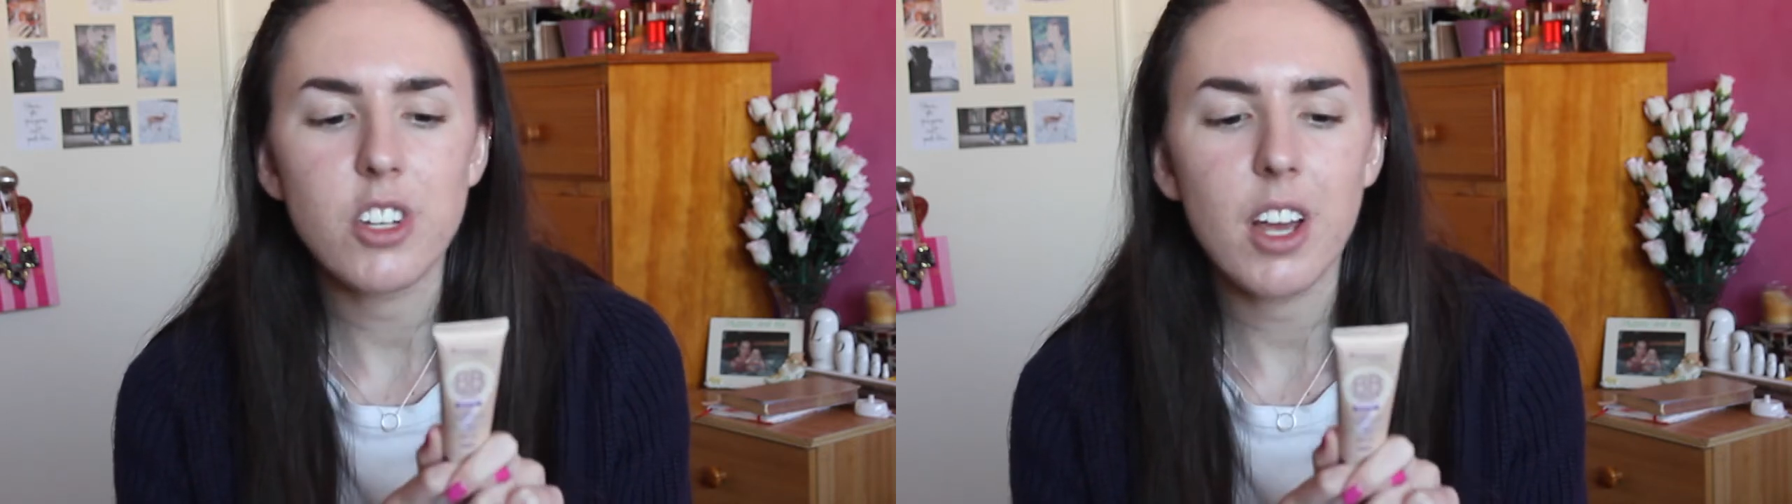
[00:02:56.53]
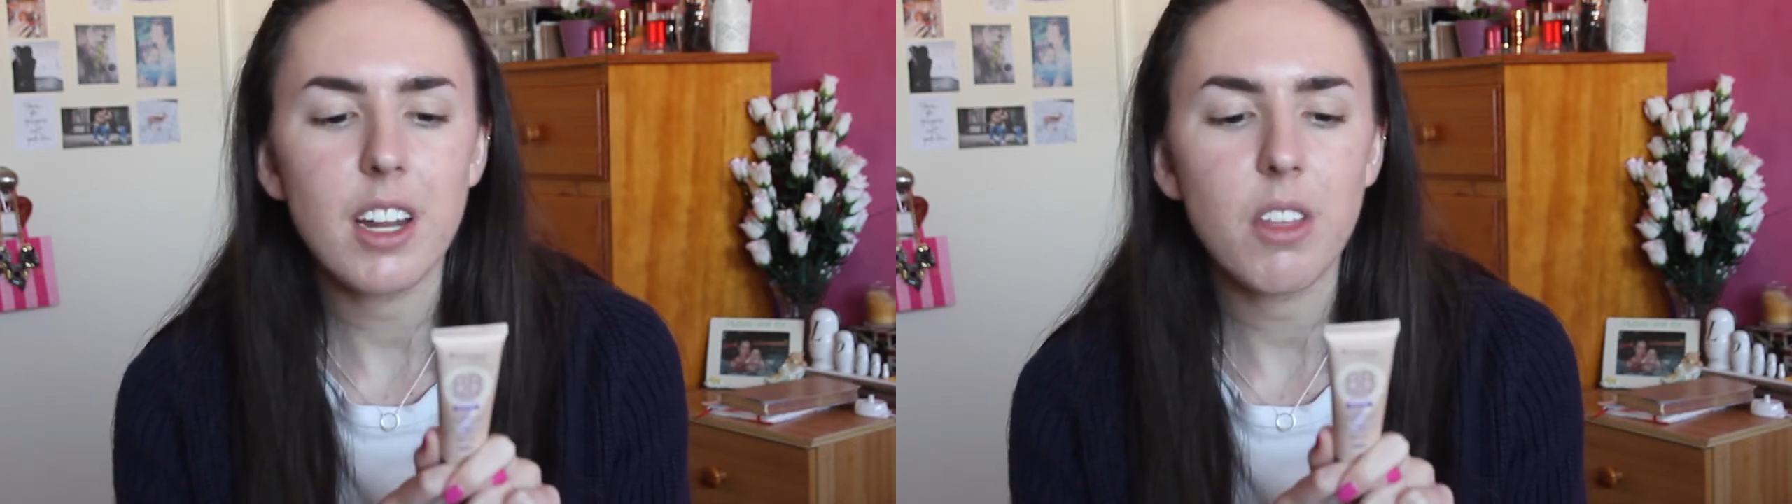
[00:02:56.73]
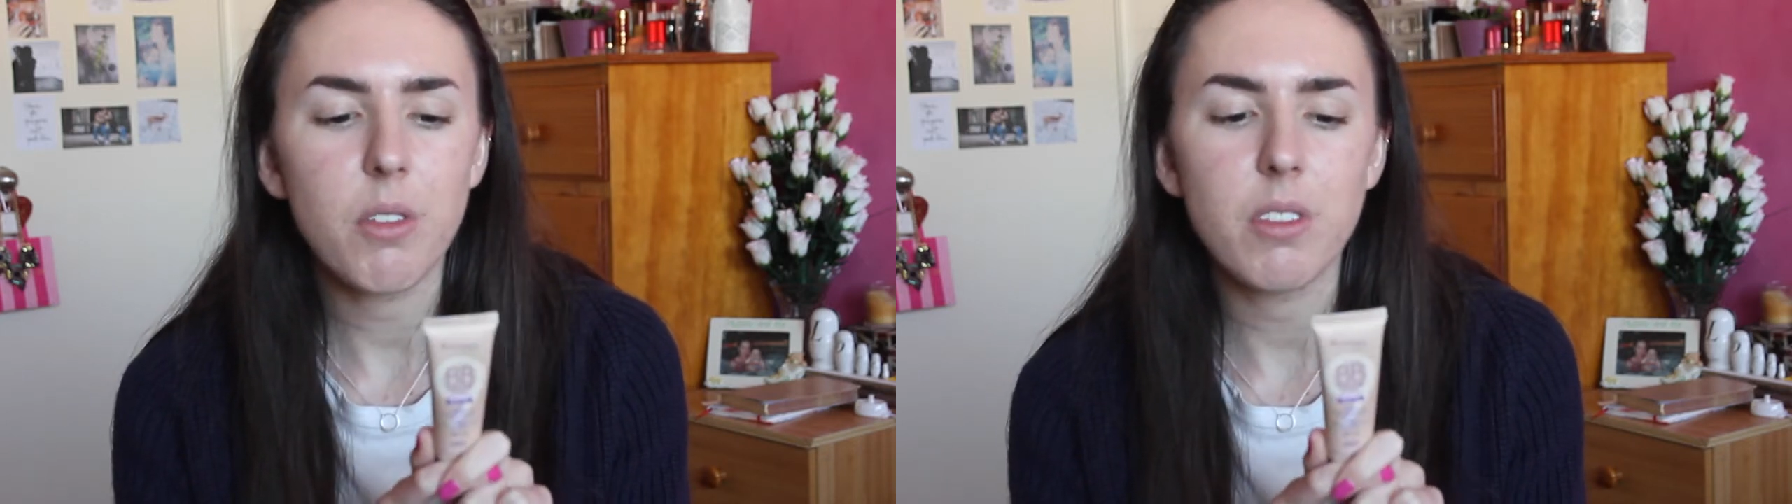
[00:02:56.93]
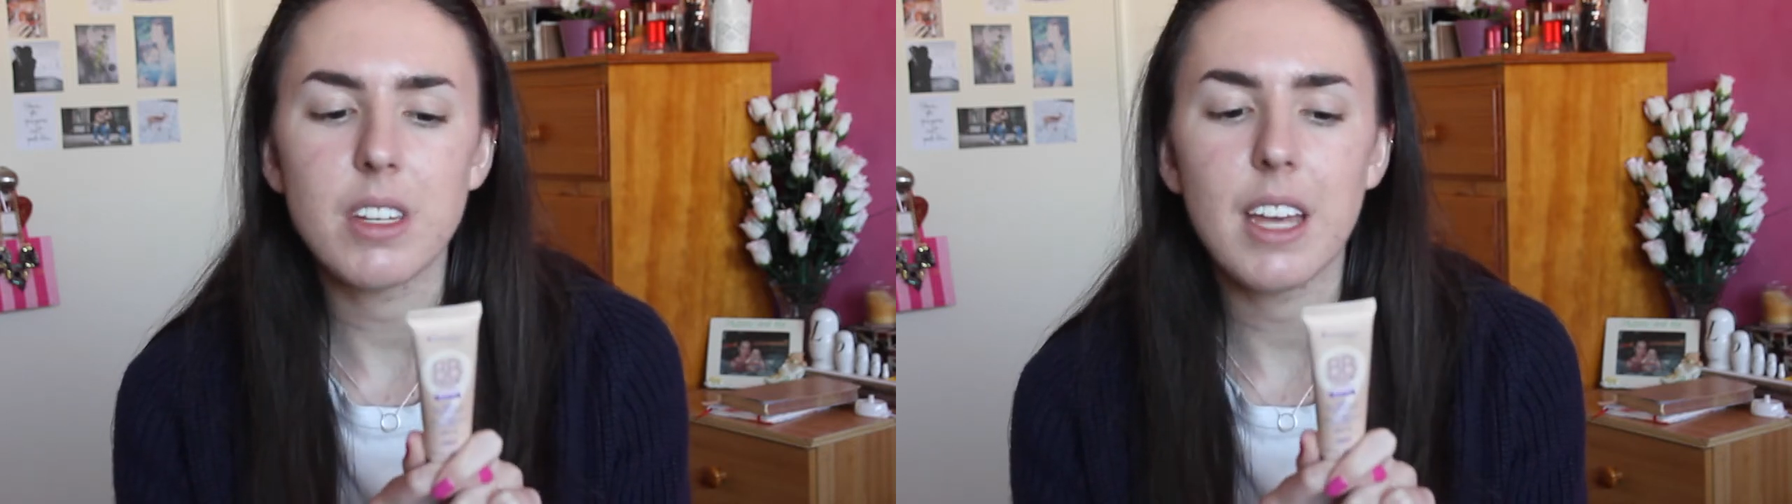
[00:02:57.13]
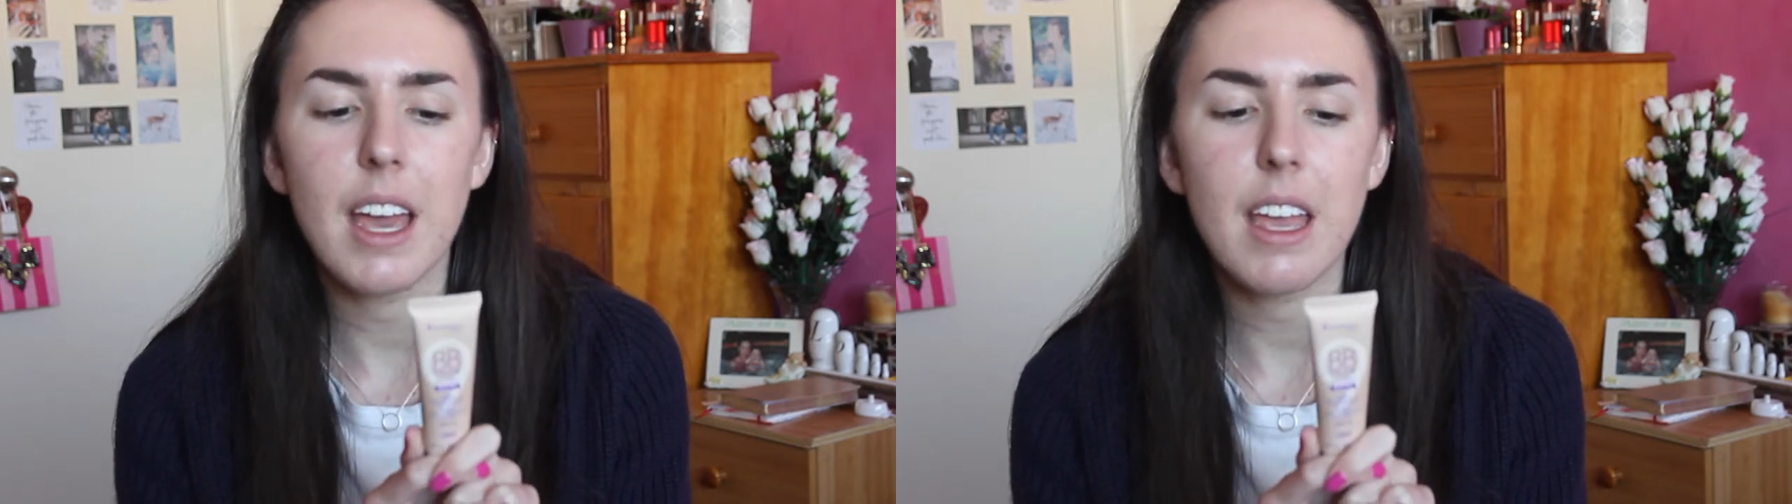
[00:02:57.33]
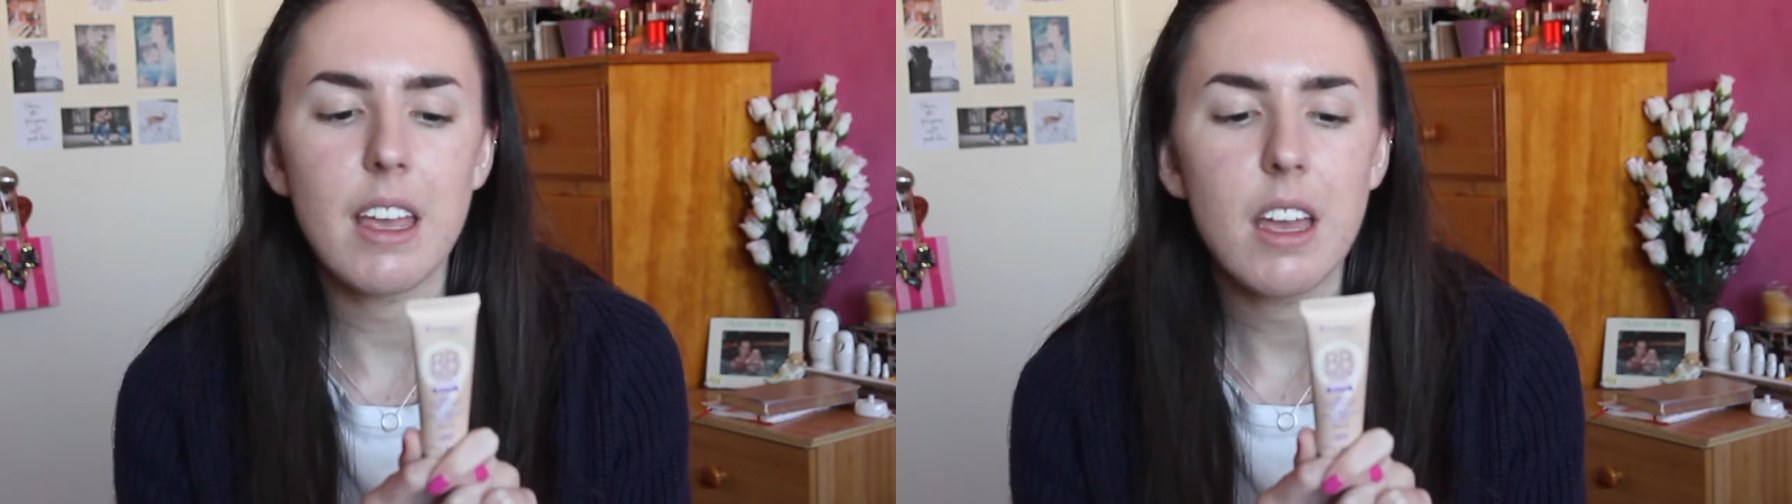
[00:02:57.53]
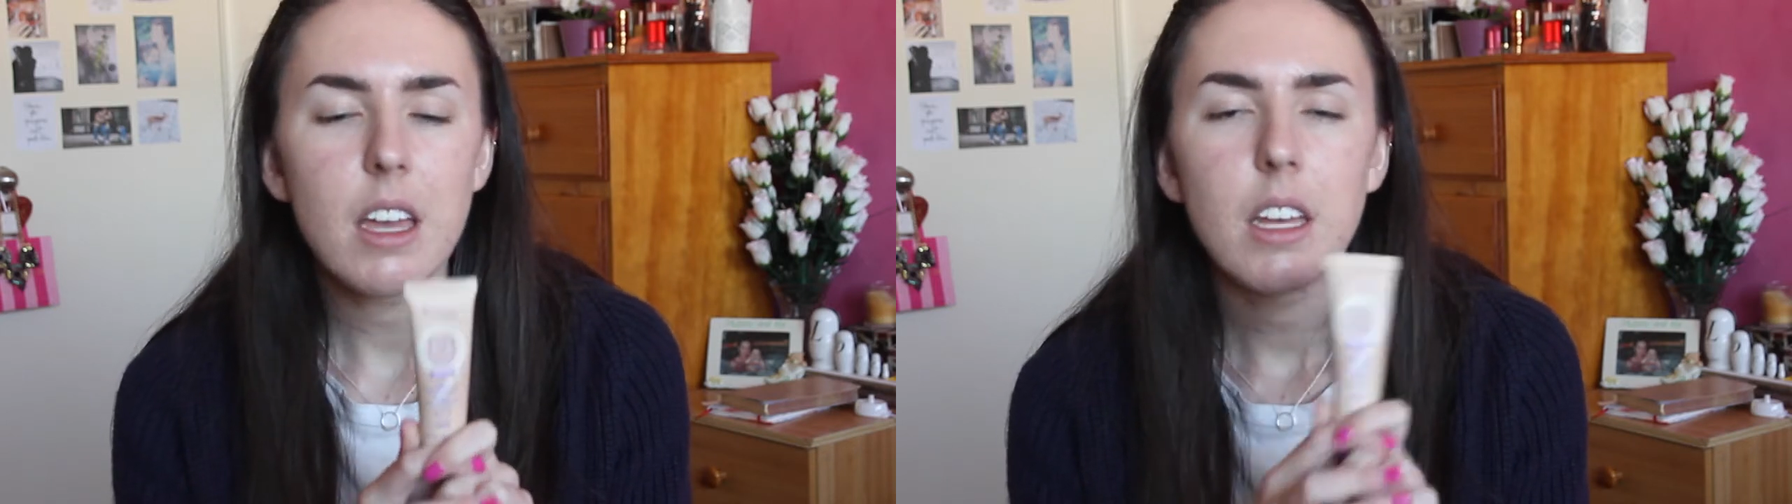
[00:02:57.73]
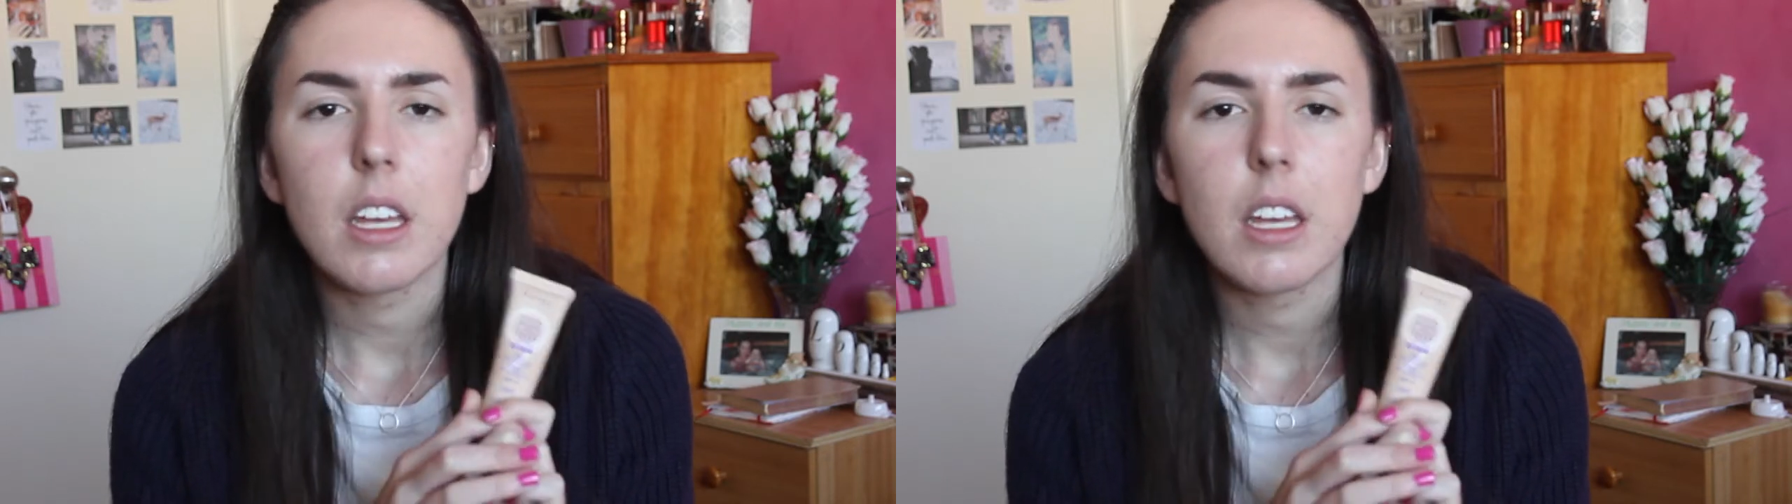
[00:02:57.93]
shiny through the day